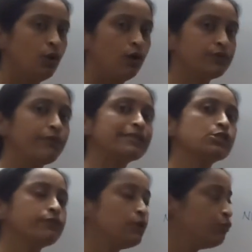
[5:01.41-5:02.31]
of the
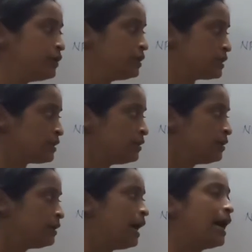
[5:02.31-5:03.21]
rest of the world,
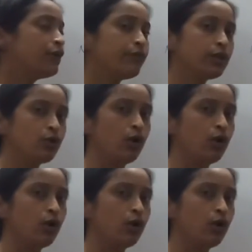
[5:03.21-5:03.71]
100